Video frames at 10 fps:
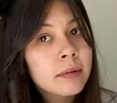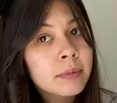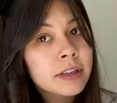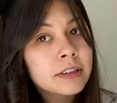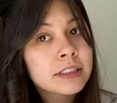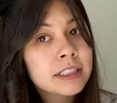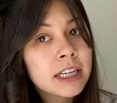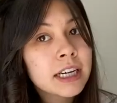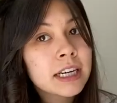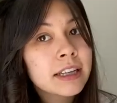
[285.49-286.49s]
But you'll
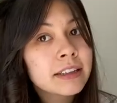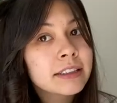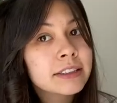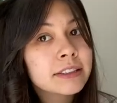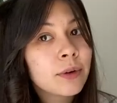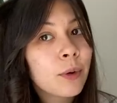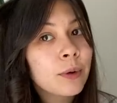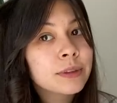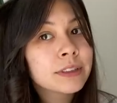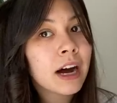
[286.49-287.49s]
see like the
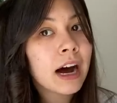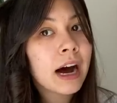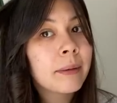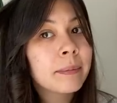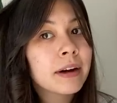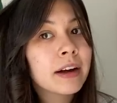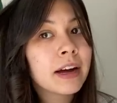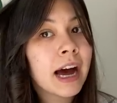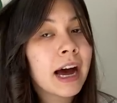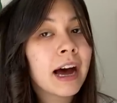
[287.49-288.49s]
whole top
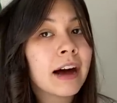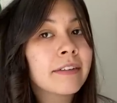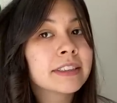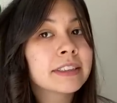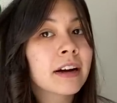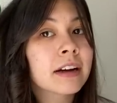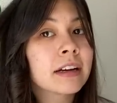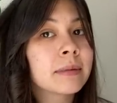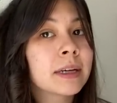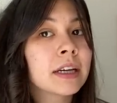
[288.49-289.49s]
half is not
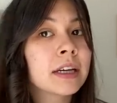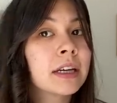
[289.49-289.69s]
gonna be